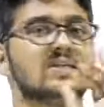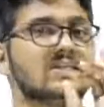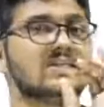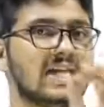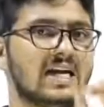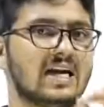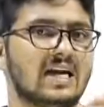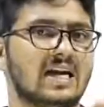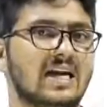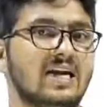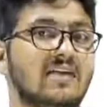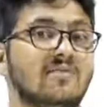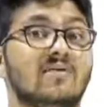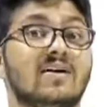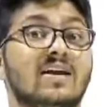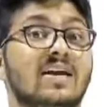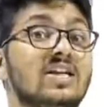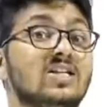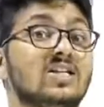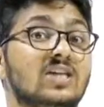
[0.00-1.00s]
gently,
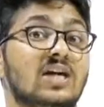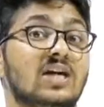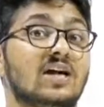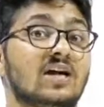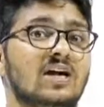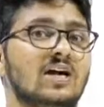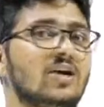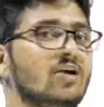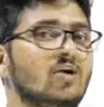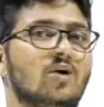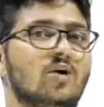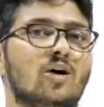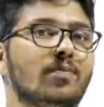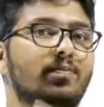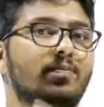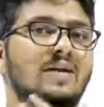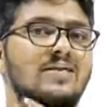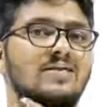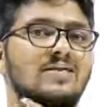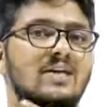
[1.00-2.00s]
very gently, do
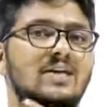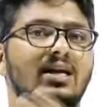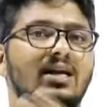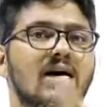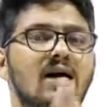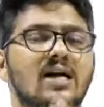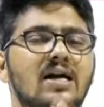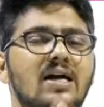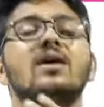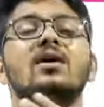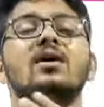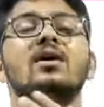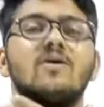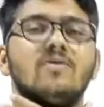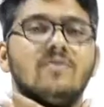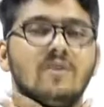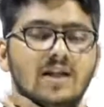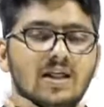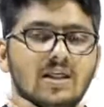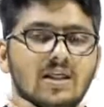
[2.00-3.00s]
not press it hard,
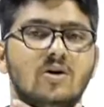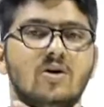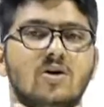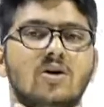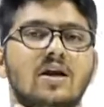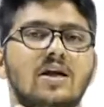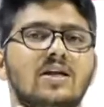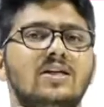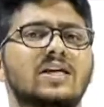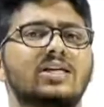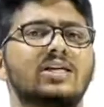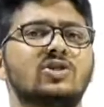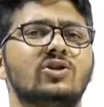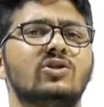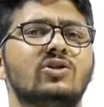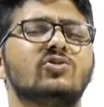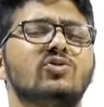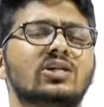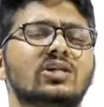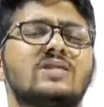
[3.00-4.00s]
very slowly,
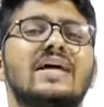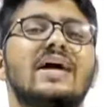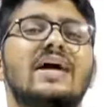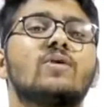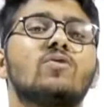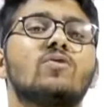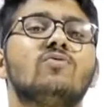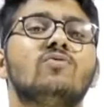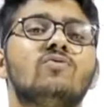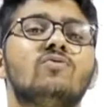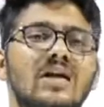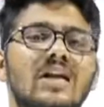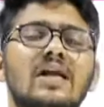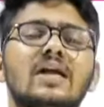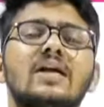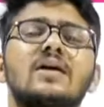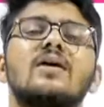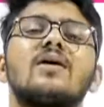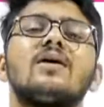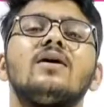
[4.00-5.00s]
you just have to feel
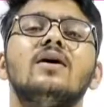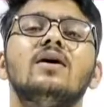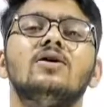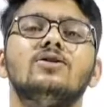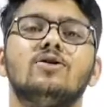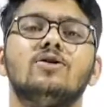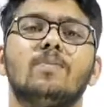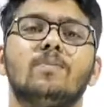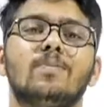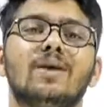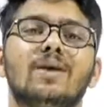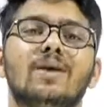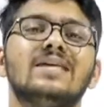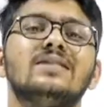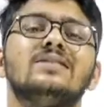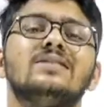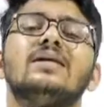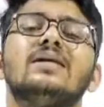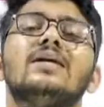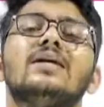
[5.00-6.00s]
it. So
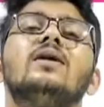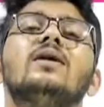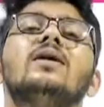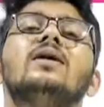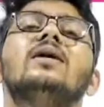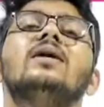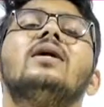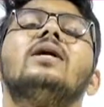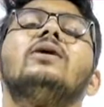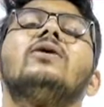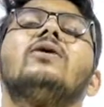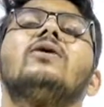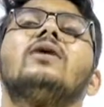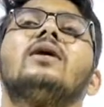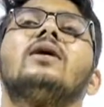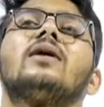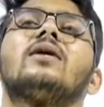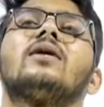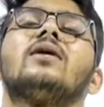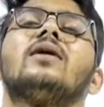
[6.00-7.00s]
place it near your
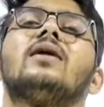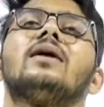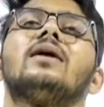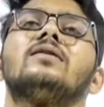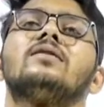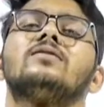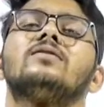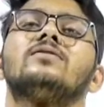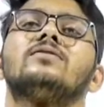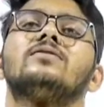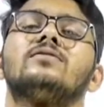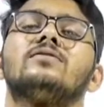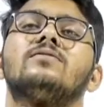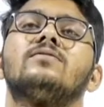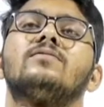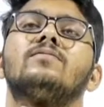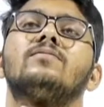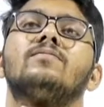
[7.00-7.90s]
neck like this.